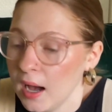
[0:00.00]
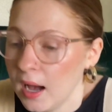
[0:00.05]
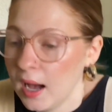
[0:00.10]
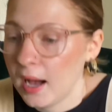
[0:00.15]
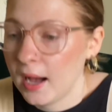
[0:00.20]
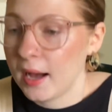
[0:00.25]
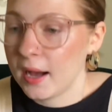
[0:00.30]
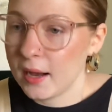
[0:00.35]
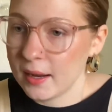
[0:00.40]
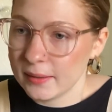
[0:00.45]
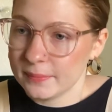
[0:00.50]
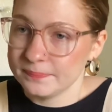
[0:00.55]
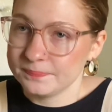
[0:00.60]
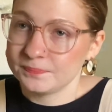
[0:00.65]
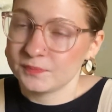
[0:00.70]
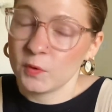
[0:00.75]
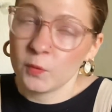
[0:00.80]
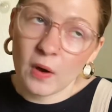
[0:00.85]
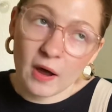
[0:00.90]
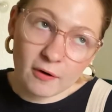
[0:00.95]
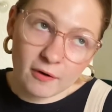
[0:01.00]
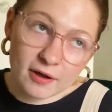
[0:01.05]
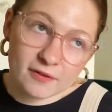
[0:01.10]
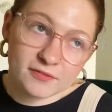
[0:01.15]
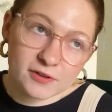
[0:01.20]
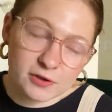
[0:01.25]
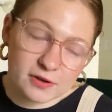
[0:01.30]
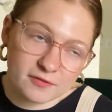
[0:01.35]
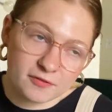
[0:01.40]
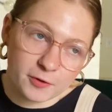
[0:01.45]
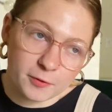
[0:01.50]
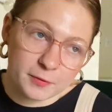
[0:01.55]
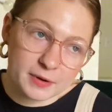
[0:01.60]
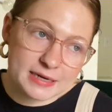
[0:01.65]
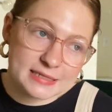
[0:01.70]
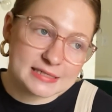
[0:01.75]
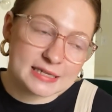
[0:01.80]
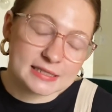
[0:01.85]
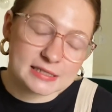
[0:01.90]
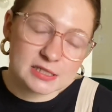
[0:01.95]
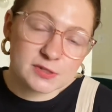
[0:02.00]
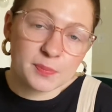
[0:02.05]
well, a few different reasons,